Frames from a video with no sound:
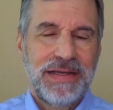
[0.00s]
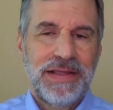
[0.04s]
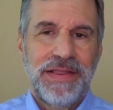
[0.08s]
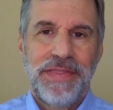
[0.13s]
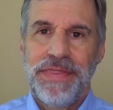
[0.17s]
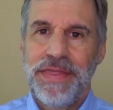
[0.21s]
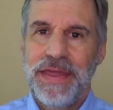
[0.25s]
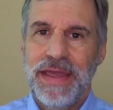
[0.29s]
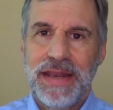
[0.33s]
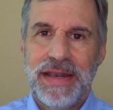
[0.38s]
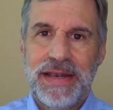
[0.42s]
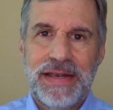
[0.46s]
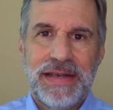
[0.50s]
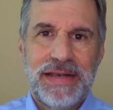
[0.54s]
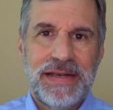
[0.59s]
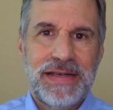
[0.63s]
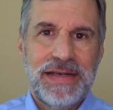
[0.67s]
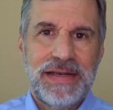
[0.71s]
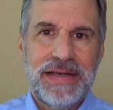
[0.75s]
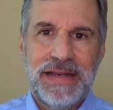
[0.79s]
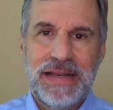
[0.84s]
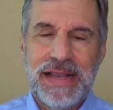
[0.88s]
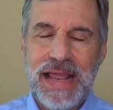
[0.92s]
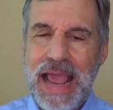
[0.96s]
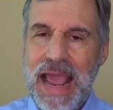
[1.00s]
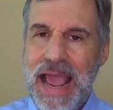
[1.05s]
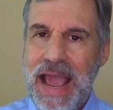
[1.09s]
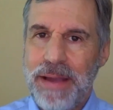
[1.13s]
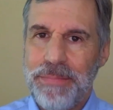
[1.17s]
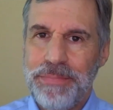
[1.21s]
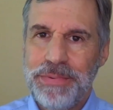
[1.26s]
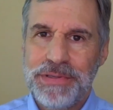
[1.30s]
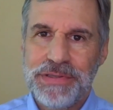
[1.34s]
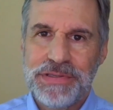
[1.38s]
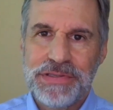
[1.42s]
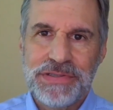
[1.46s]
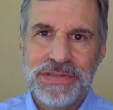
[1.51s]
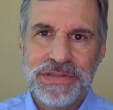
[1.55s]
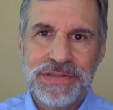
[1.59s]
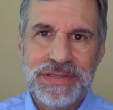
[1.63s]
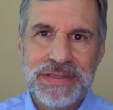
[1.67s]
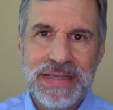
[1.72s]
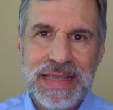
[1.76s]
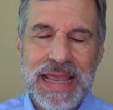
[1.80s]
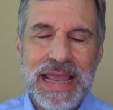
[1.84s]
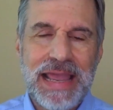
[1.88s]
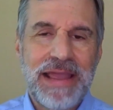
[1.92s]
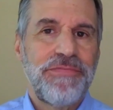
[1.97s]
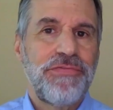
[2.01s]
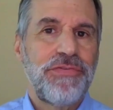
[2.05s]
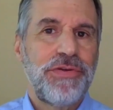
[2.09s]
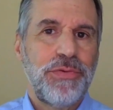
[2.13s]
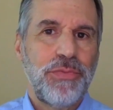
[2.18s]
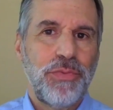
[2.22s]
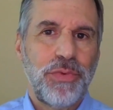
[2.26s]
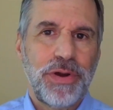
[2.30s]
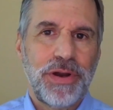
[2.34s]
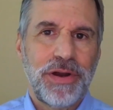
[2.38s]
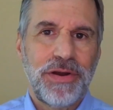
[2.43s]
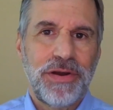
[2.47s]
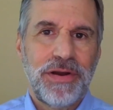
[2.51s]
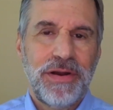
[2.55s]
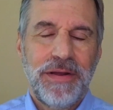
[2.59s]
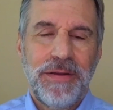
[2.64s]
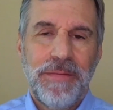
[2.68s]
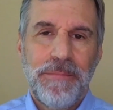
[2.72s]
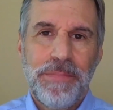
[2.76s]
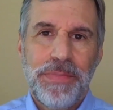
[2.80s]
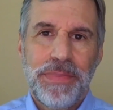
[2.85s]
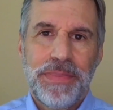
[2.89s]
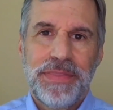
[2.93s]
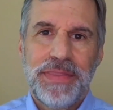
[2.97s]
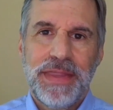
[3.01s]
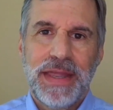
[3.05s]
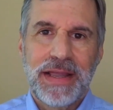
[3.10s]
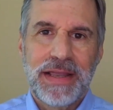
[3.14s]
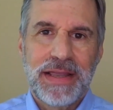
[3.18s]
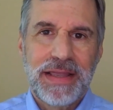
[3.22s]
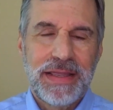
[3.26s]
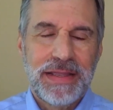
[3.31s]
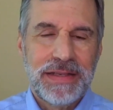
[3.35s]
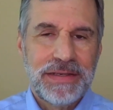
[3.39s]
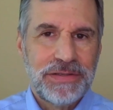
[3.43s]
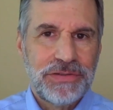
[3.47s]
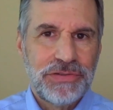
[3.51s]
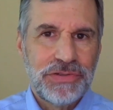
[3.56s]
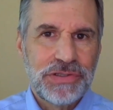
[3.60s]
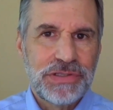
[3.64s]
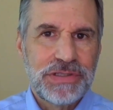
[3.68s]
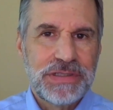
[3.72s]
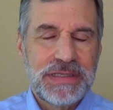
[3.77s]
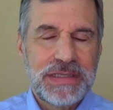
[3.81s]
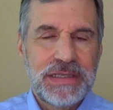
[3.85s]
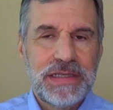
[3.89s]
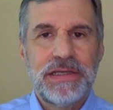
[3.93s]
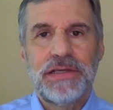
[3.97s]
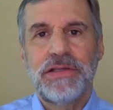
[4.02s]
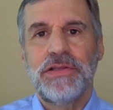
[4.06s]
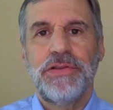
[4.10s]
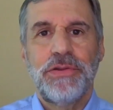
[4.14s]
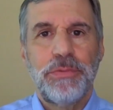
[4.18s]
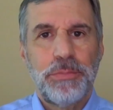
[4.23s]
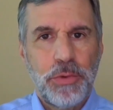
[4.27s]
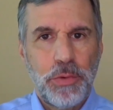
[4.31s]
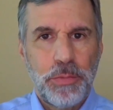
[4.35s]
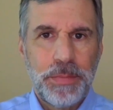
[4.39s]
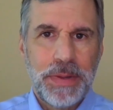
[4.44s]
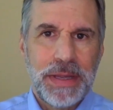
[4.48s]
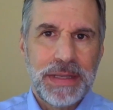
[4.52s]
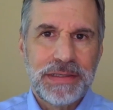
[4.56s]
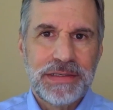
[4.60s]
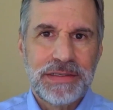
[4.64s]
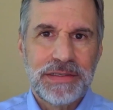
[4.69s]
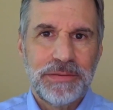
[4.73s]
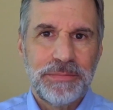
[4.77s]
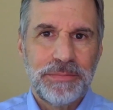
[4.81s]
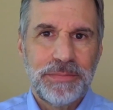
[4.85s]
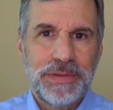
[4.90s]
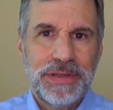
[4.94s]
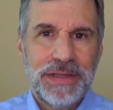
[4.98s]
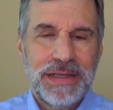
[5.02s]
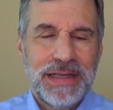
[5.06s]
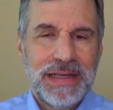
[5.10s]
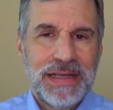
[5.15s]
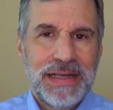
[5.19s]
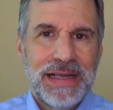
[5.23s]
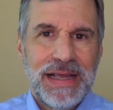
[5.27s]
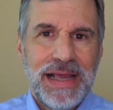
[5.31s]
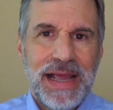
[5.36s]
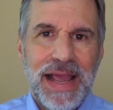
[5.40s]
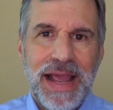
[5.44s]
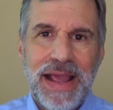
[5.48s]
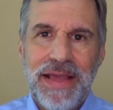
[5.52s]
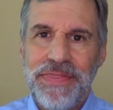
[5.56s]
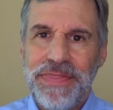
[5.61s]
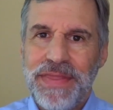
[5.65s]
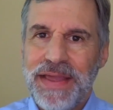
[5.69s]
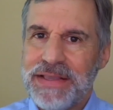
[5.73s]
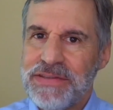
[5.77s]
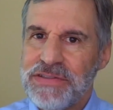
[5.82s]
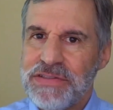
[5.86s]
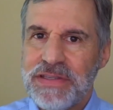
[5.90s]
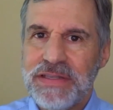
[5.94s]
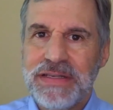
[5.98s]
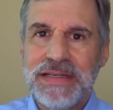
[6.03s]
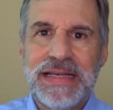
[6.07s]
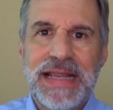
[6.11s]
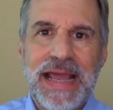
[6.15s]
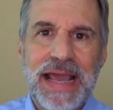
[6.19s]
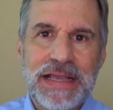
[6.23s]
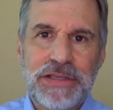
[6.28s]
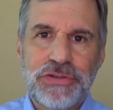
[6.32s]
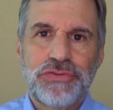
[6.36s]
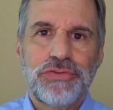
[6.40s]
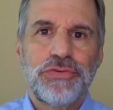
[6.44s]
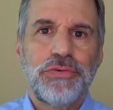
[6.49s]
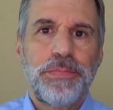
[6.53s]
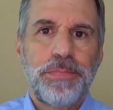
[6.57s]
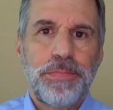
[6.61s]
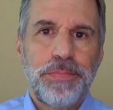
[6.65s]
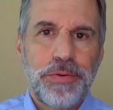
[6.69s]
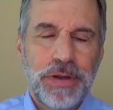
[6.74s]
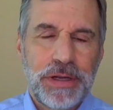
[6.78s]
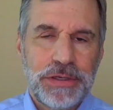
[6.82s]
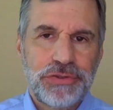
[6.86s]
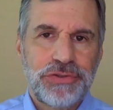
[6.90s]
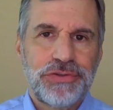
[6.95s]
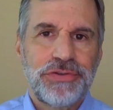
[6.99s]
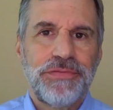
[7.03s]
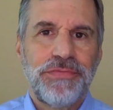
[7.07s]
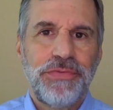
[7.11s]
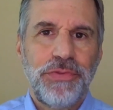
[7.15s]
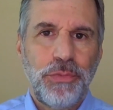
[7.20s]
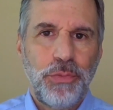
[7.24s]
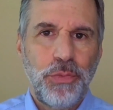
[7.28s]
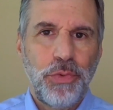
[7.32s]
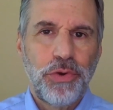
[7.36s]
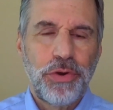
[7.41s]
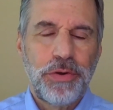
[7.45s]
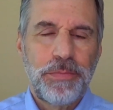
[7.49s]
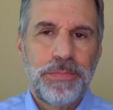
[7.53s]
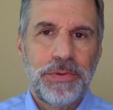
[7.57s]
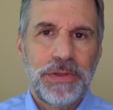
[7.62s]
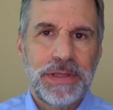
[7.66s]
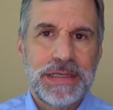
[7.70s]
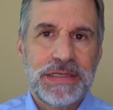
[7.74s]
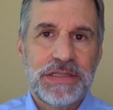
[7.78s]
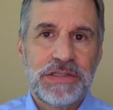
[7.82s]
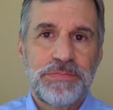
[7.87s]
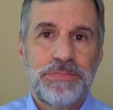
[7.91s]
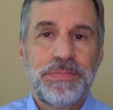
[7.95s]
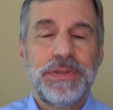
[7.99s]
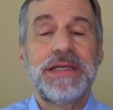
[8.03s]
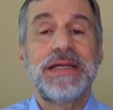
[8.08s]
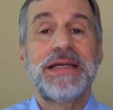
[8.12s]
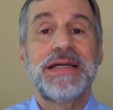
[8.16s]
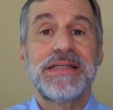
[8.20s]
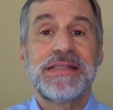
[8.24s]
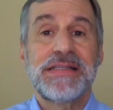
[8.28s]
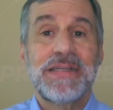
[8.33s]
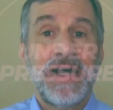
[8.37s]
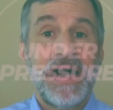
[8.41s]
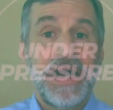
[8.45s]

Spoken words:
that happens everywhere that can just kill the momentum. And that's the natural pressure of the workplace, because